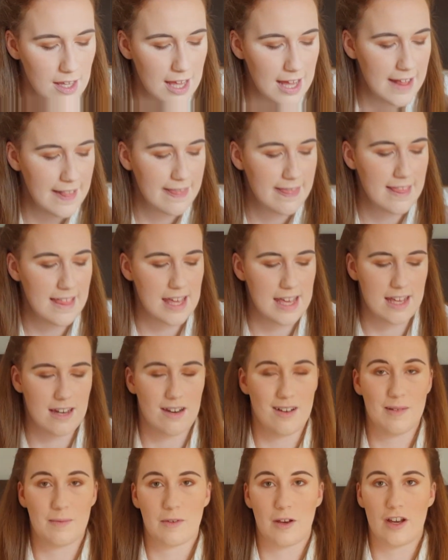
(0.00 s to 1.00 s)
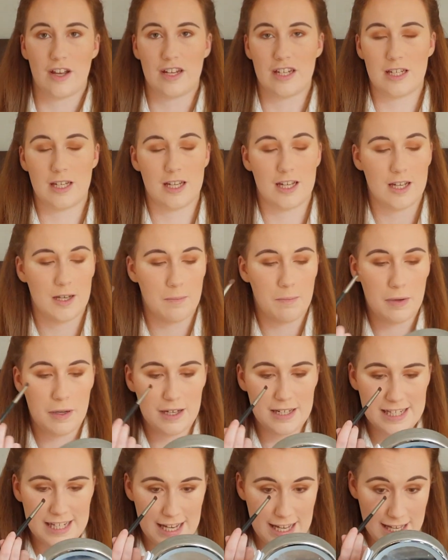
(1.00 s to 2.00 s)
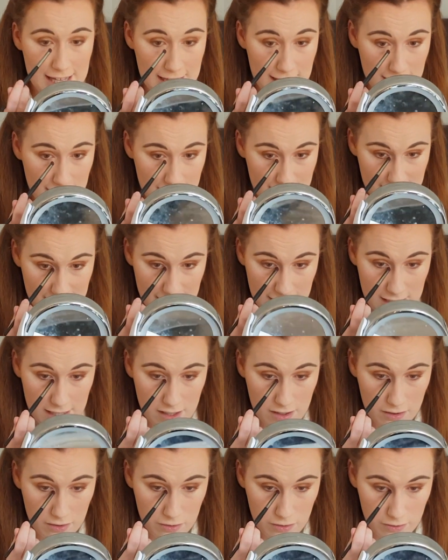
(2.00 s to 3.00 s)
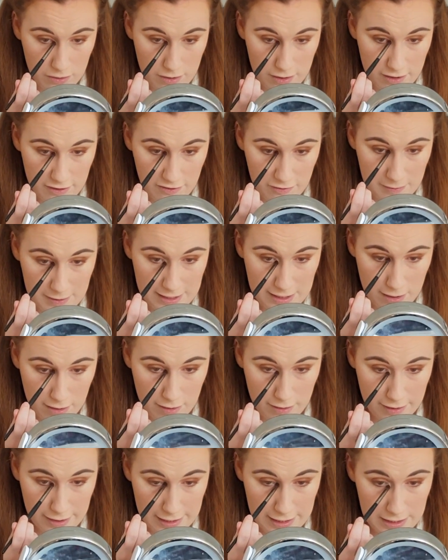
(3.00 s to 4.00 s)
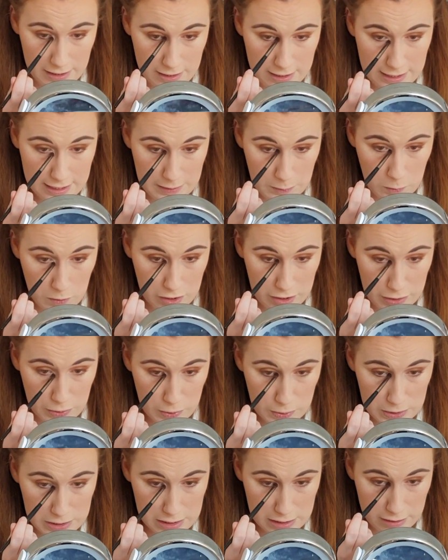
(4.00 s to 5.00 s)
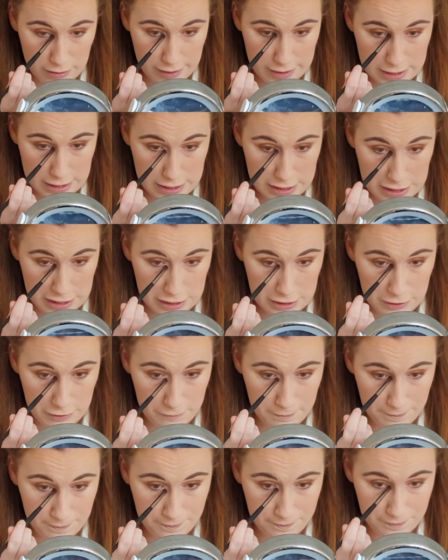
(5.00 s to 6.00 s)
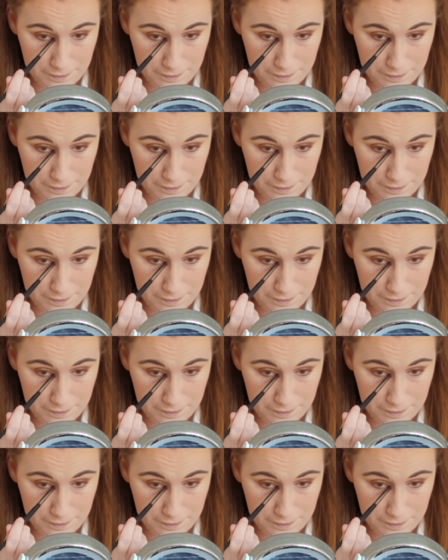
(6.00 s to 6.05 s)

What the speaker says: And then I'm going to put it in the inner corner of my eye. And what I also like to do